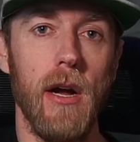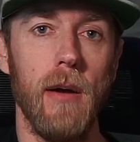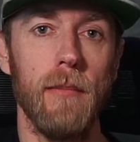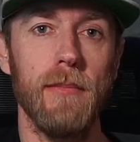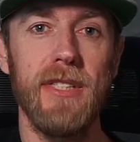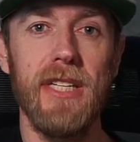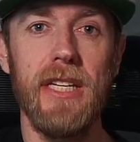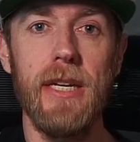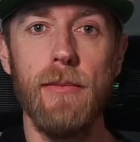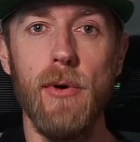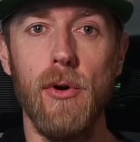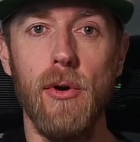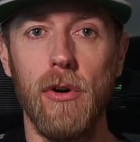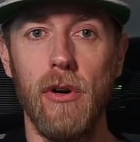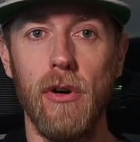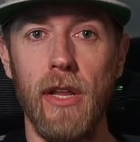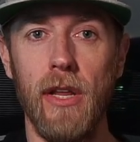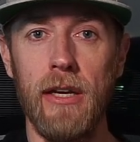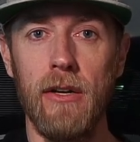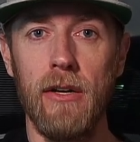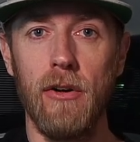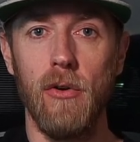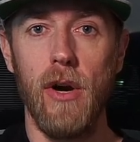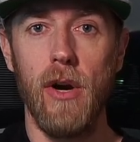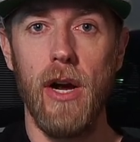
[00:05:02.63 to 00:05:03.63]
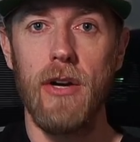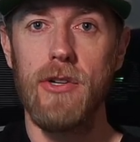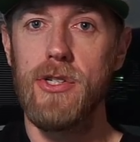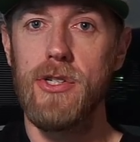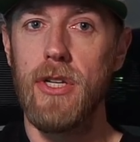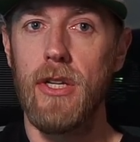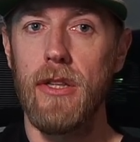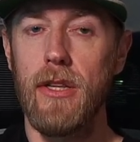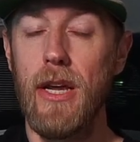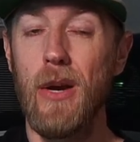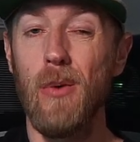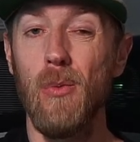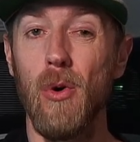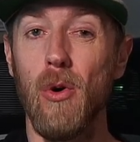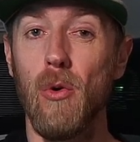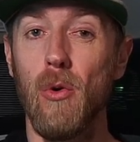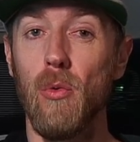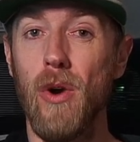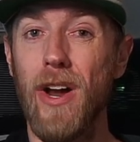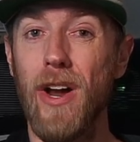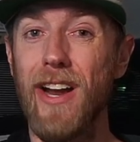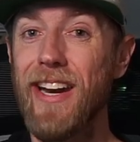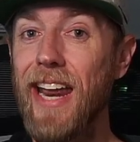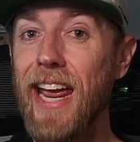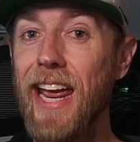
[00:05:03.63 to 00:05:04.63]
team owner Leighton Crouch said they will
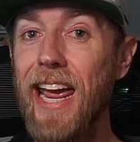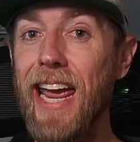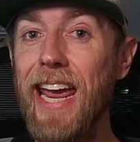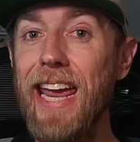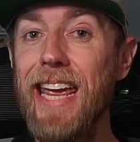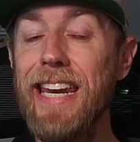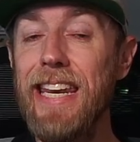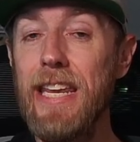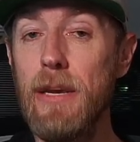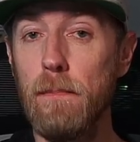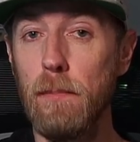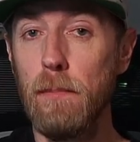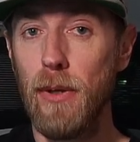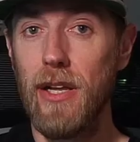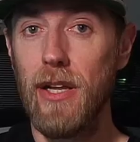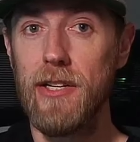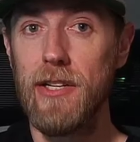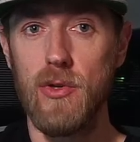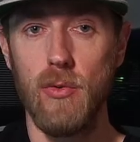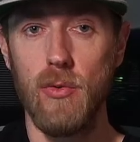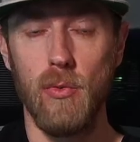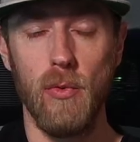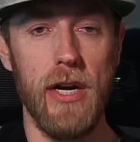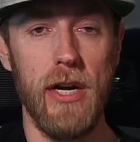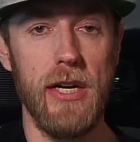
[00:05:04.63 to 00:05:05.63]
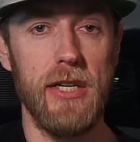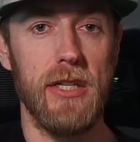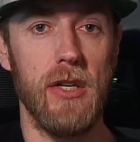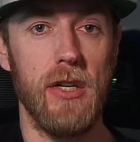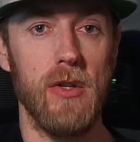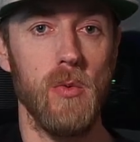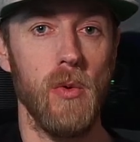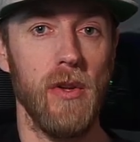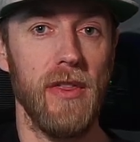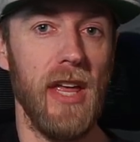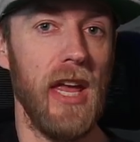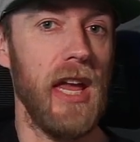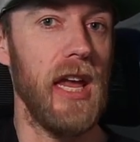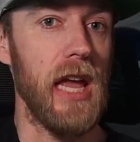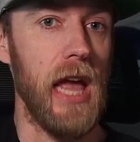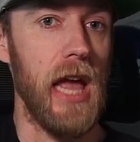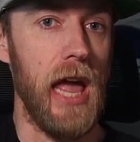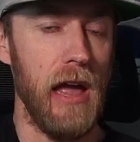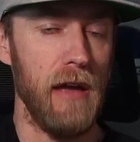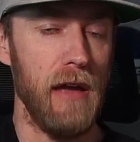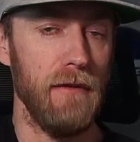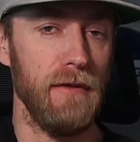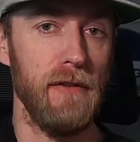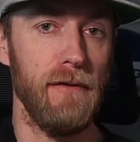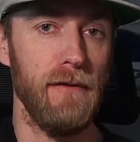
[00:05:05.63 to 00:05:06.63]
run 80-plus races with a
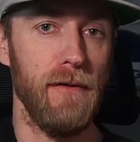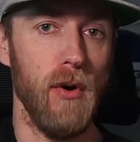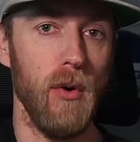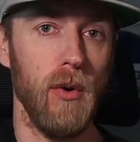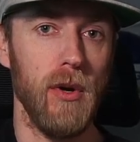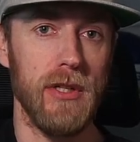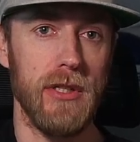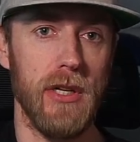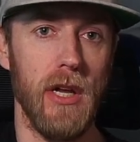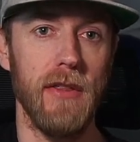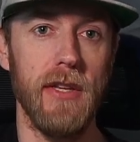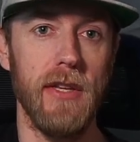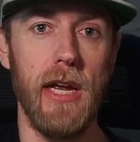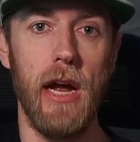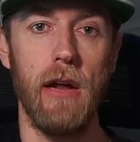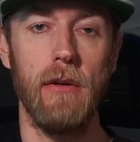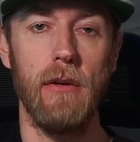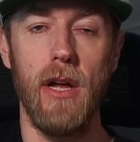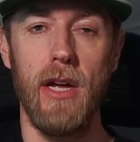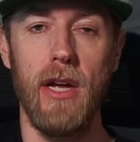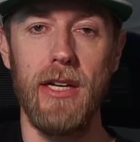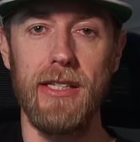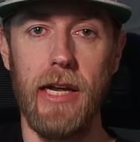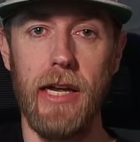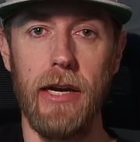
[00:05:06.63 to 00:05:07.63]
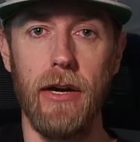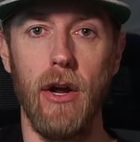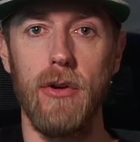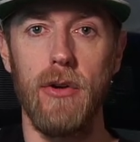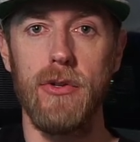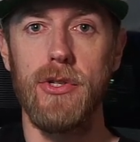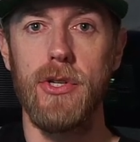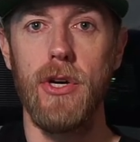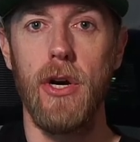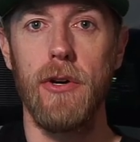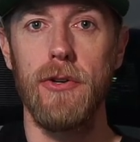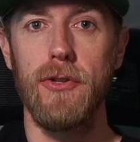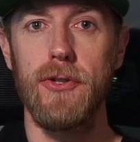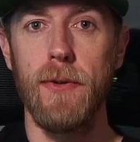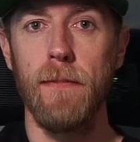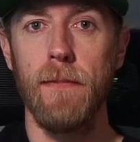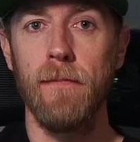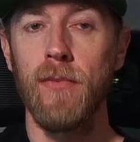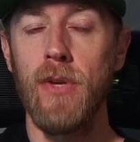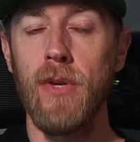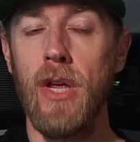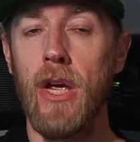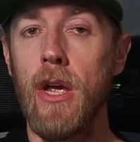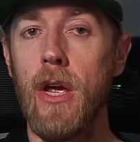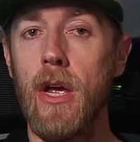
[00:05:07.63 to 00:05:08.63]
heavy focus on the Outlaws and All-Stars.
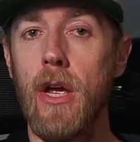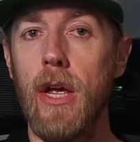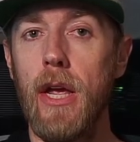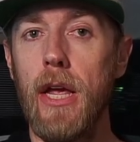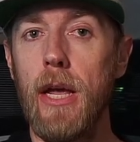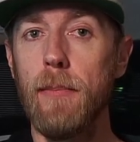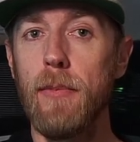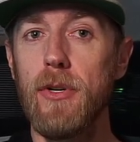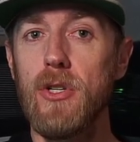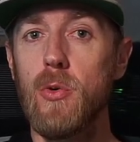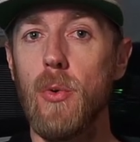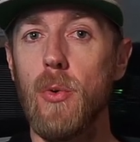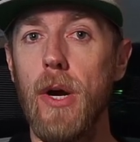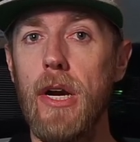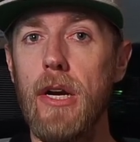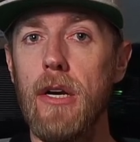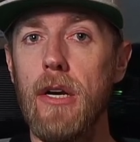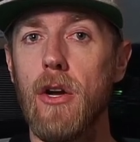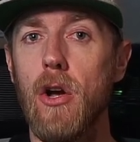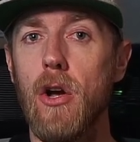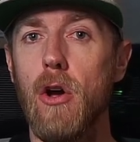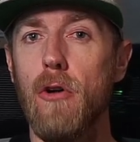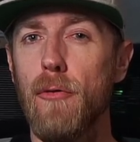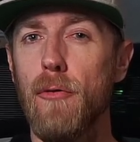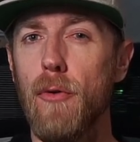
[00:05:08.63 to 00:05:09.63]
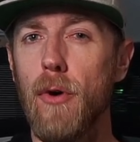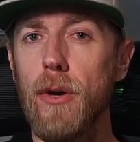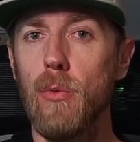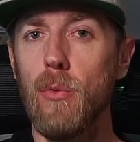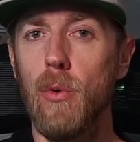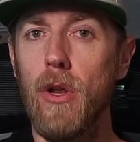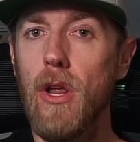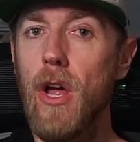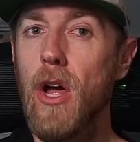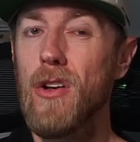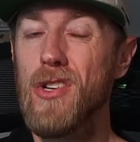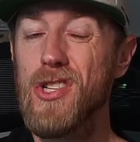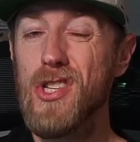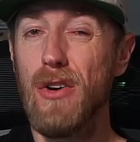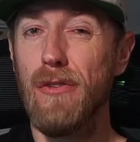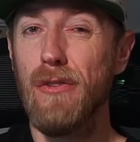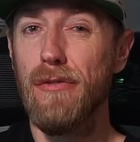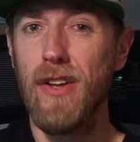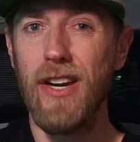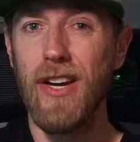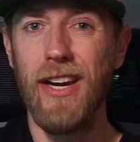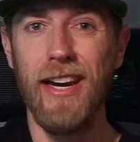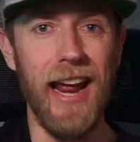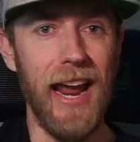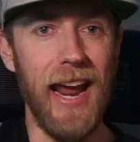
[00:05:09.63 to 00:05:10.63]
In between, Kofoid will also
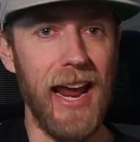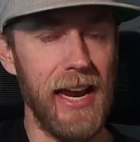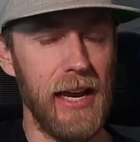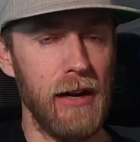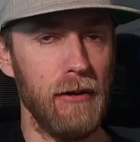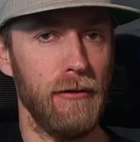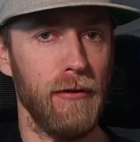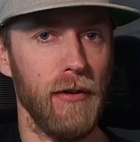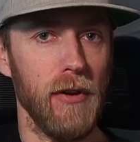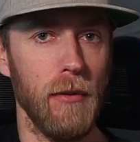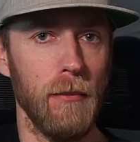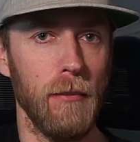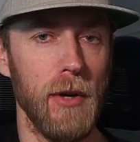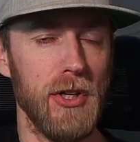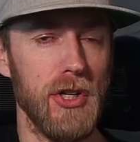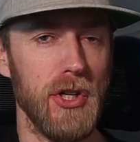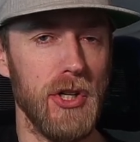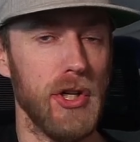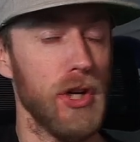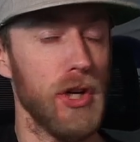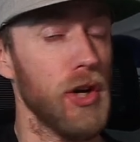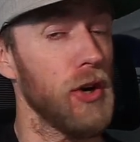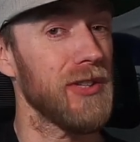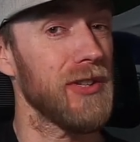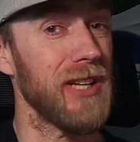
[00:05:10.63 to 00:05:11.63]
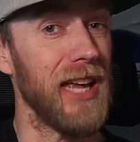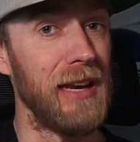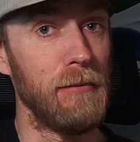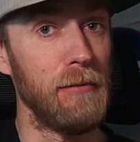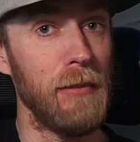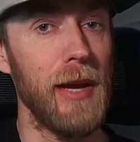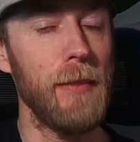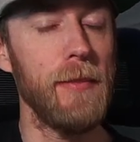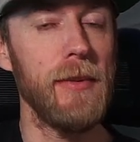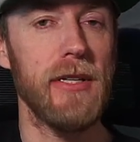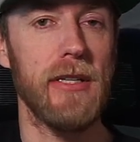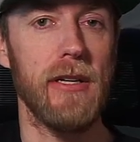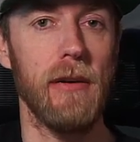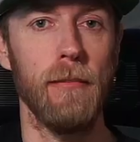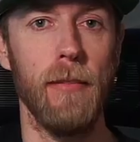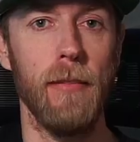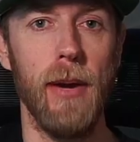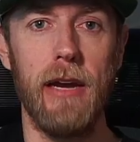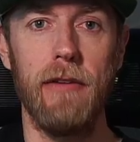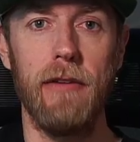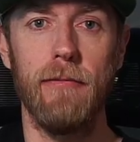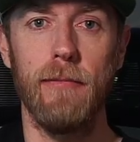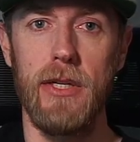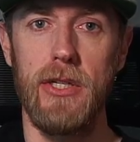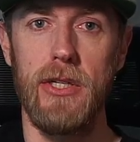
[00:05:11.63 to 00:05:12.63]
fit in a handful of midget shows and maybe some
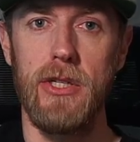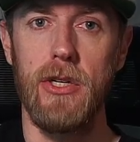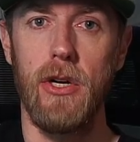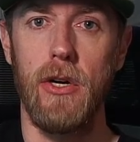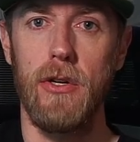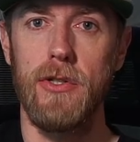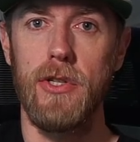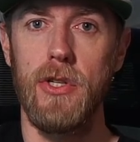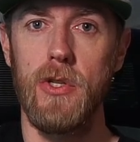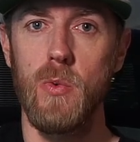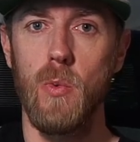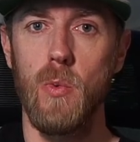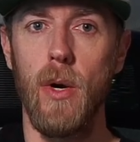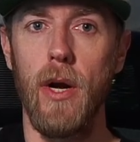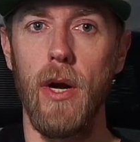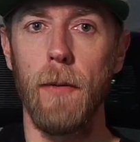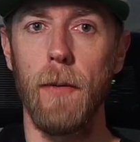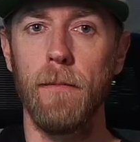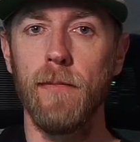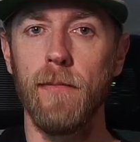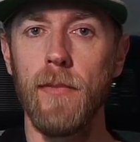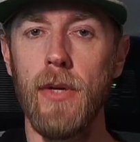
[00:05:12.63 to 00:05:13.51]
pavement starts as well.